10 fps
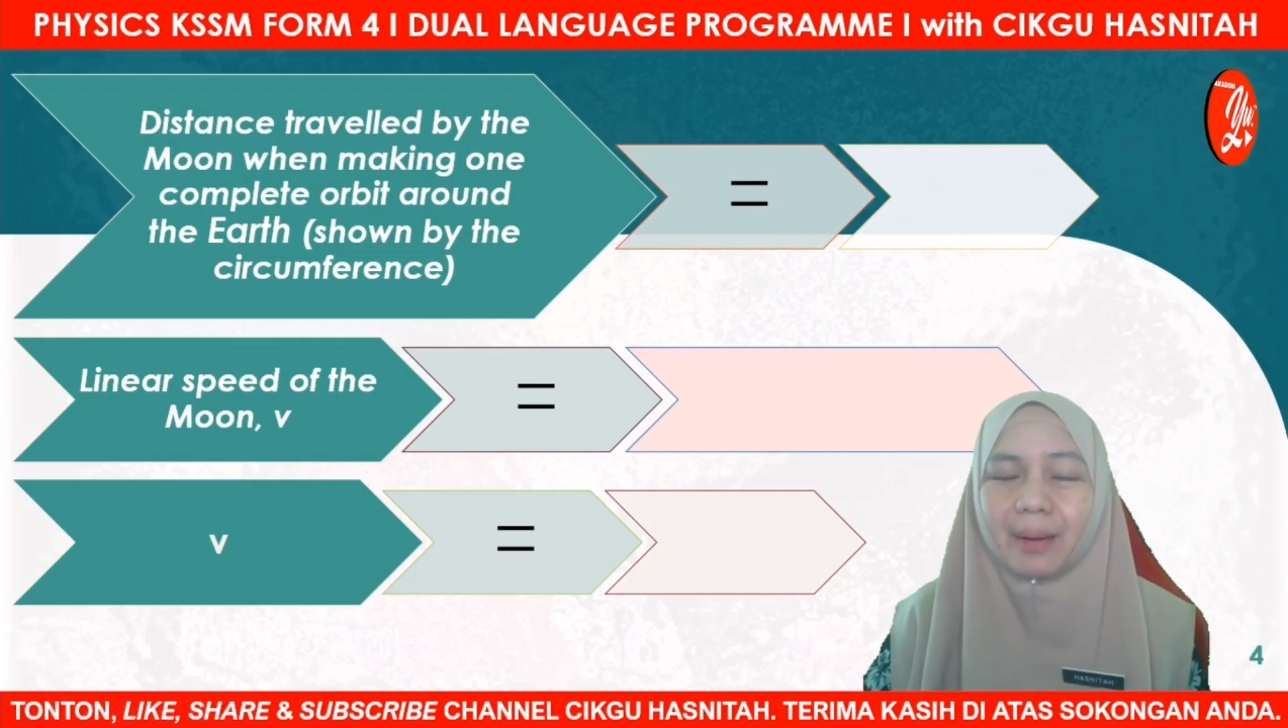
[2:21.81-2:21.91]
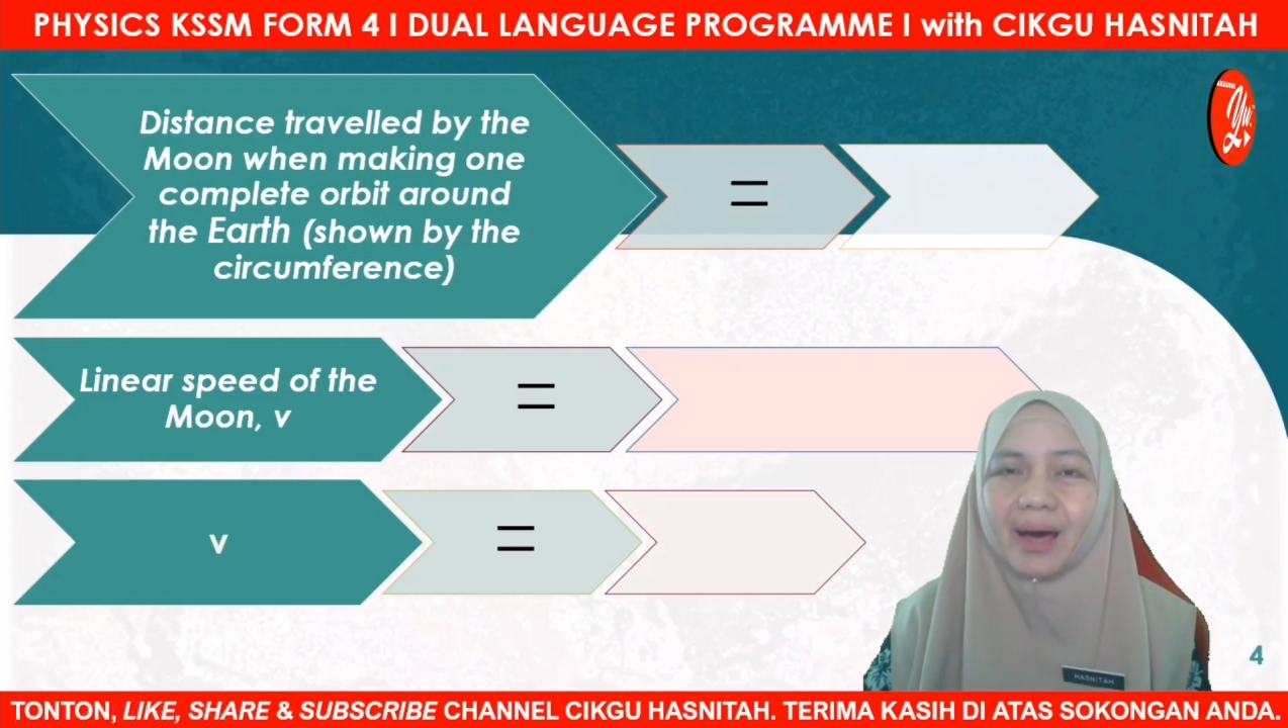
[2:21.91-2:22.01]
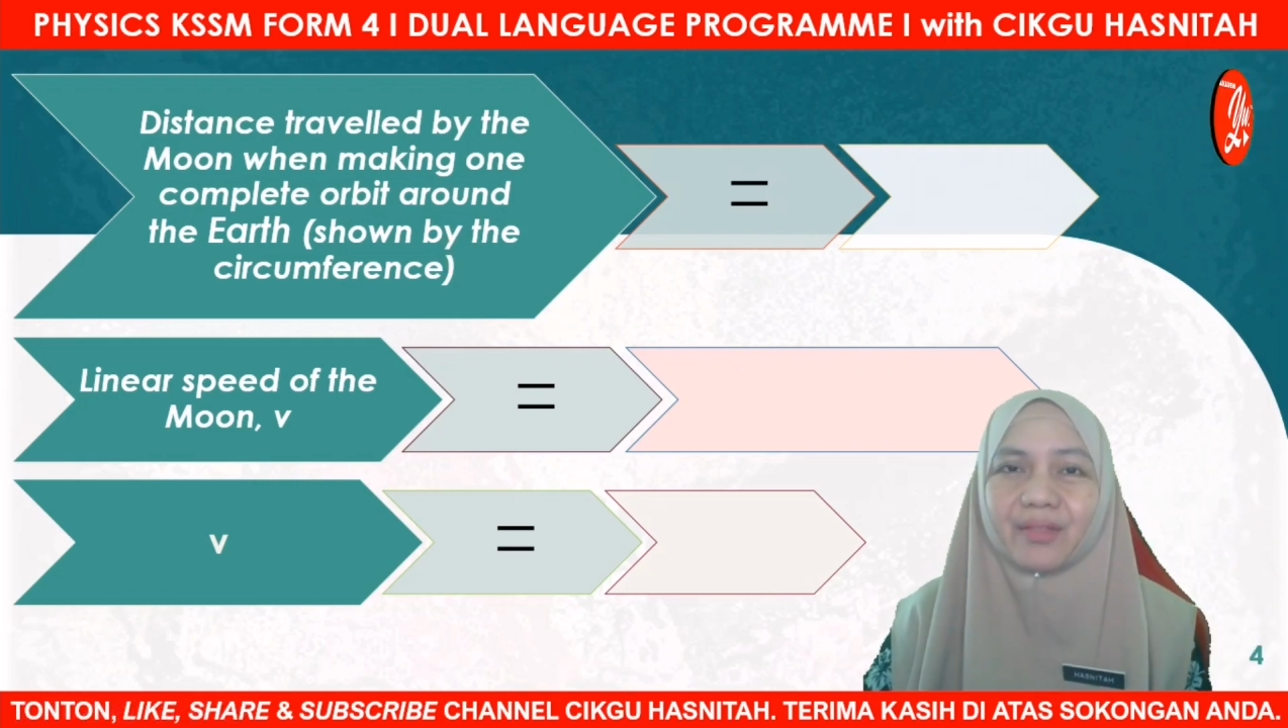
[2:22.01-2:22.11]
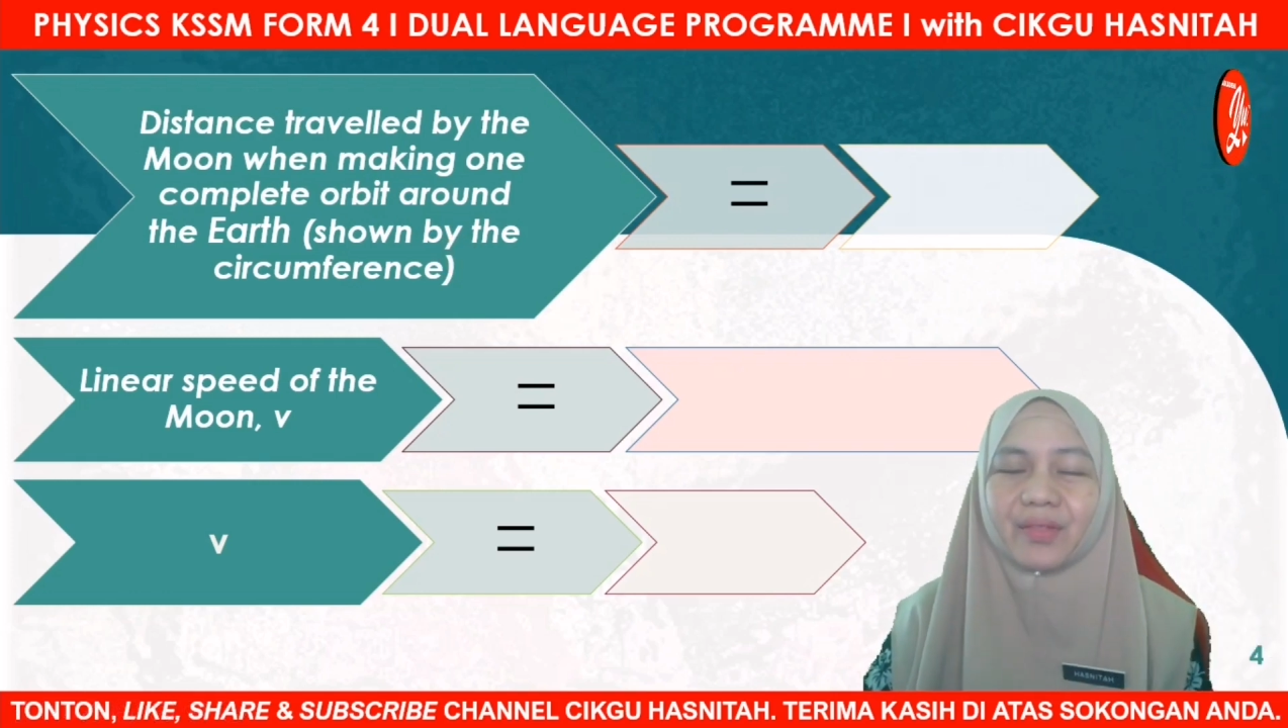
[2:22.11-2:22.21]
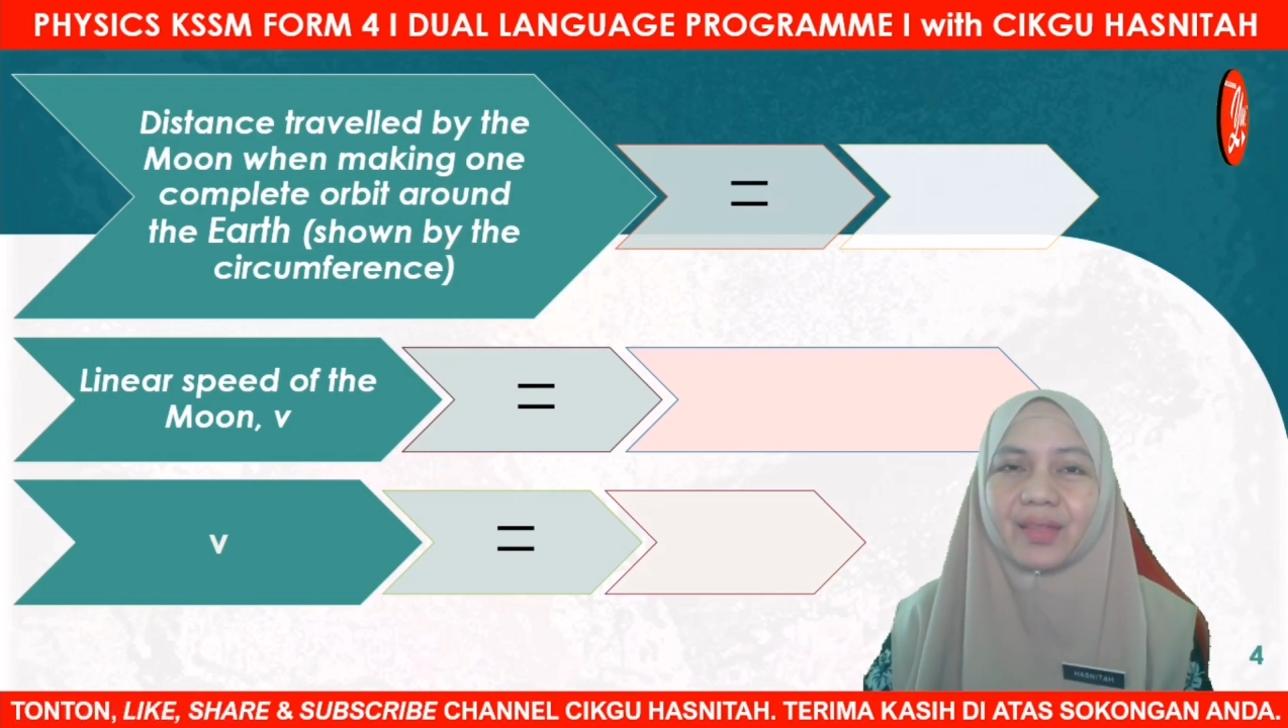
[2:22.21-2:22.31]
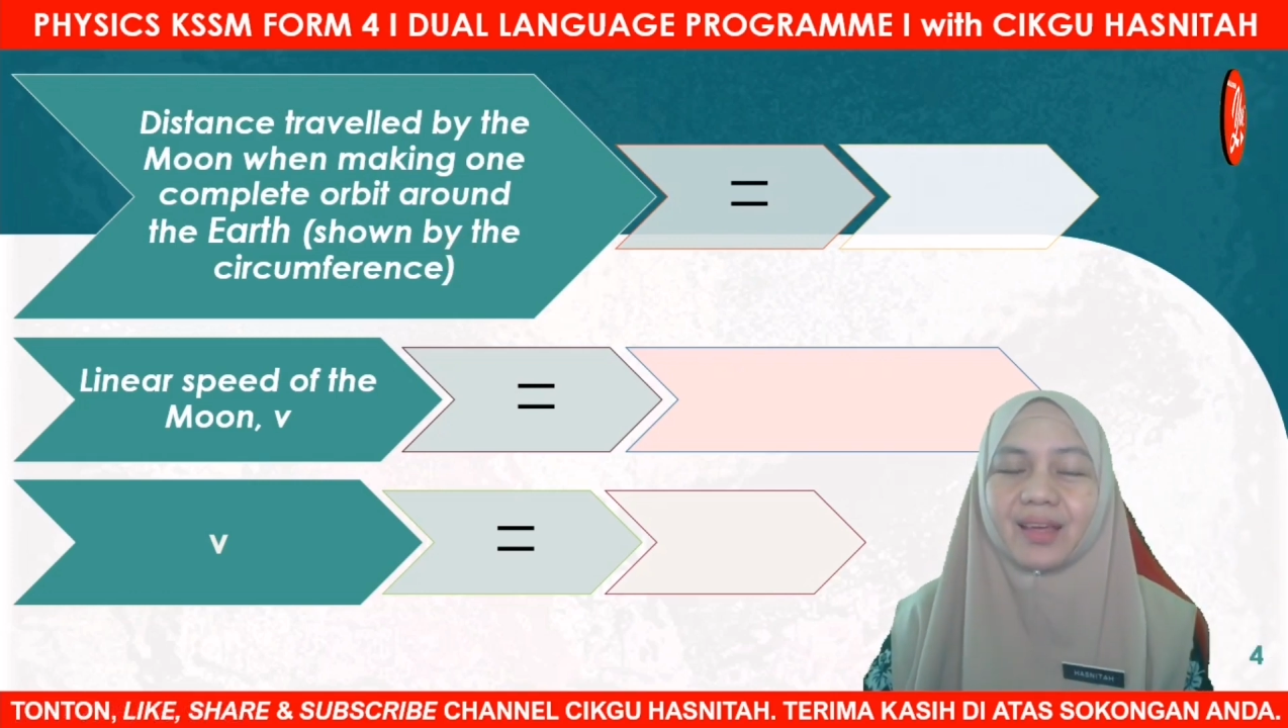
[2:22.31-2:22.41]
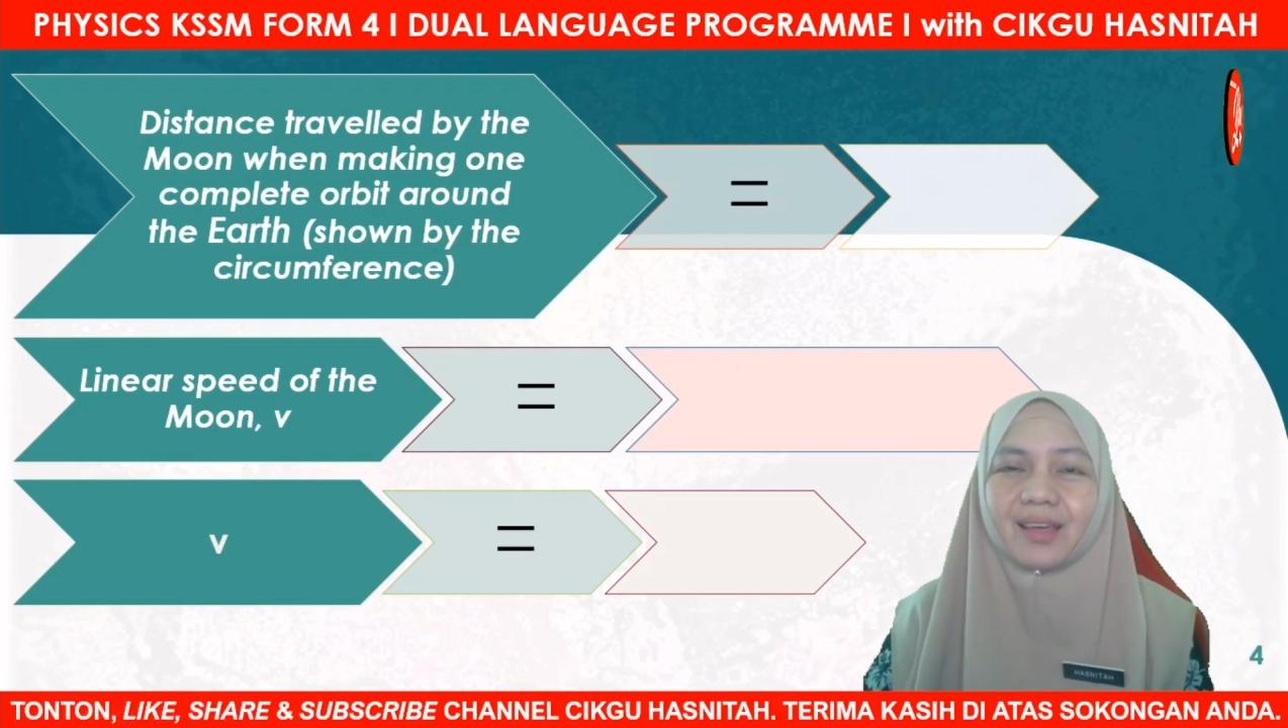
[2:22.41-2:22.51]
path?